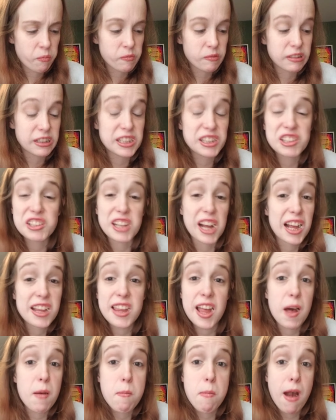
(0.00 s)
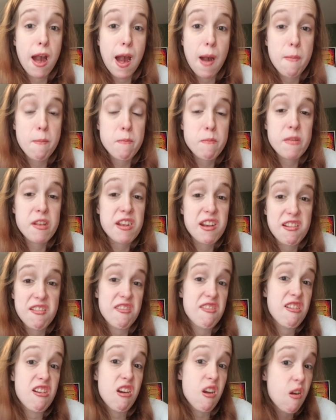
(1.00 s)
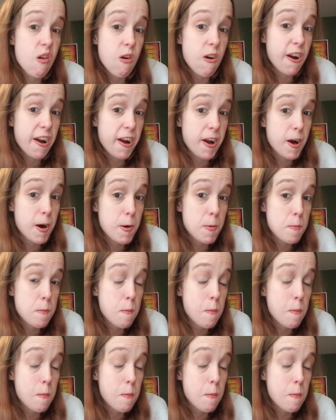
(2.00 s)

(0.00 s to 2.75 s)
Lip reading: It's not that bad. It's just like an Oreo.